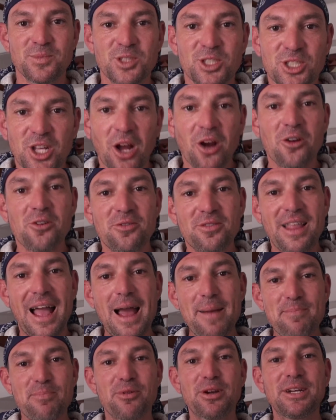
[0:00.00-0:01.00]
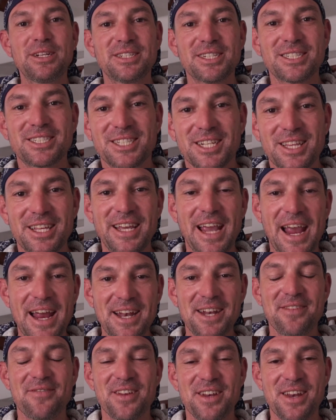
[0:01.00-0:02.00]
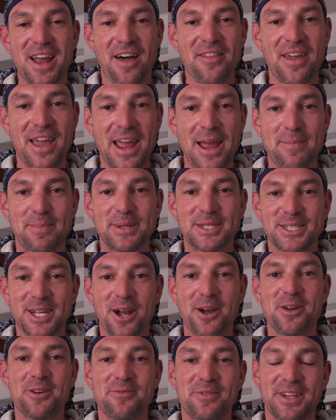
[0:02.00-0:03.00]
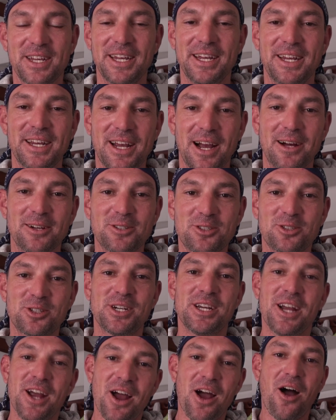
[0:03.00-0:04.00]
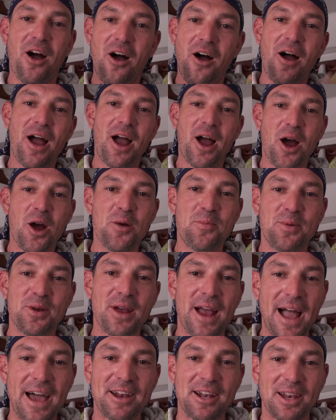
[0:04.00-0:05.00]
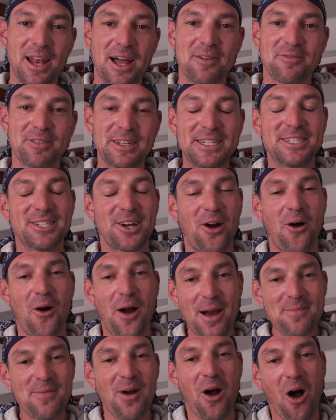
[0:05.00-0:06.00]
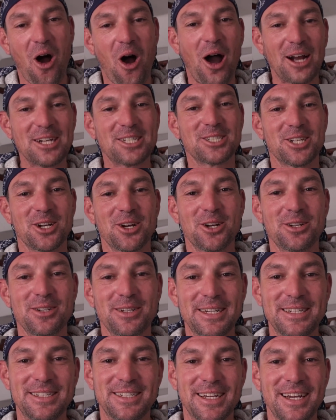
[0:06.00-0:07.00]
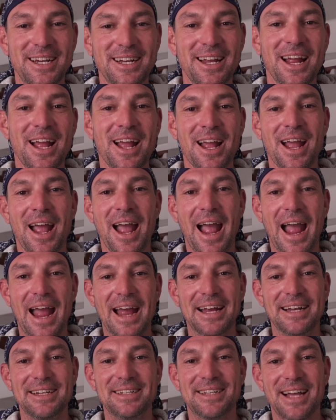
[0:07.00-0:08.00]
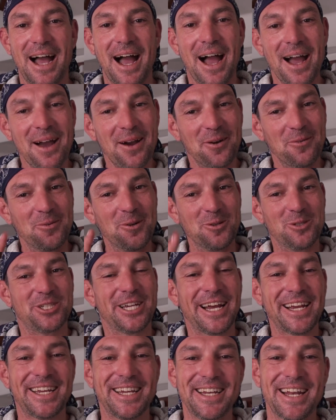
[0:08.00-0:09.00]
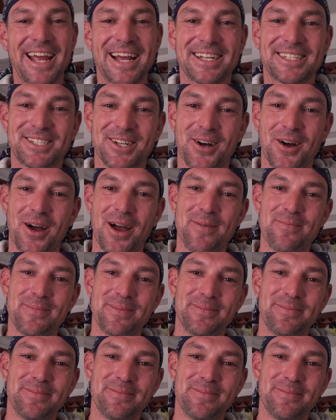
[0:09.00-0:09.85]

So that brings us to the end of another episode of King Country. I hope you had a lovely time. I certainly did. And uh, We'll check you next time.